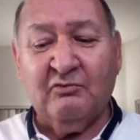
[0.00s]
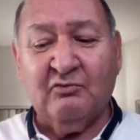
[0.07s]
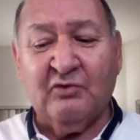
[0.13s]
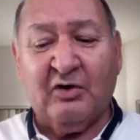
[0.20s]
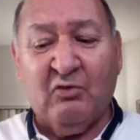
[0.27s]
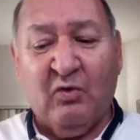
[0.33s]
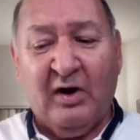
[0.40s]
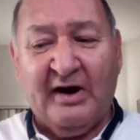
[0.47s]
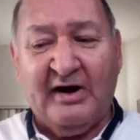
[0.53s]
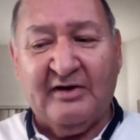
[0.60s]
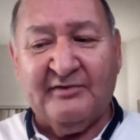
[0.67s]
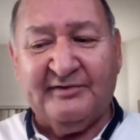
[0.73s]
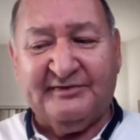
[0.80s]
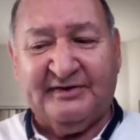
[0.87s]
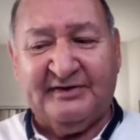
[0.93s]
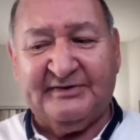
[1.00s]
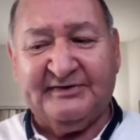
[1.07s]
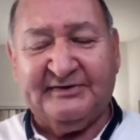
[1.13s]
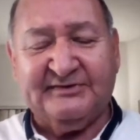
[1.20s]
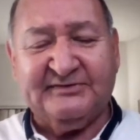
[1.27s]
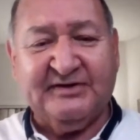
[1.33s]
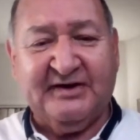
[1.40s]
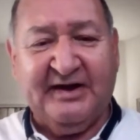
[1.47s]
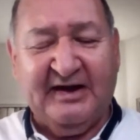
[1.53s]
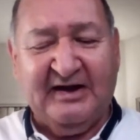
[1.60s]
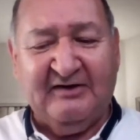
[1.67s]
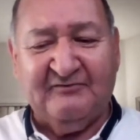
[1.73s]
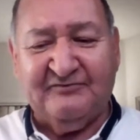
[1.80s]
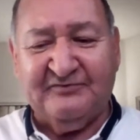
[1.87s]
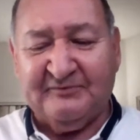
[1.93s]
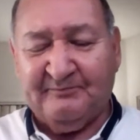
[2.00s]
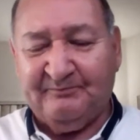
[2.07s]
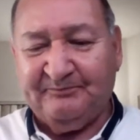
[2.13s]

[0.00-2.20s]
requires us to have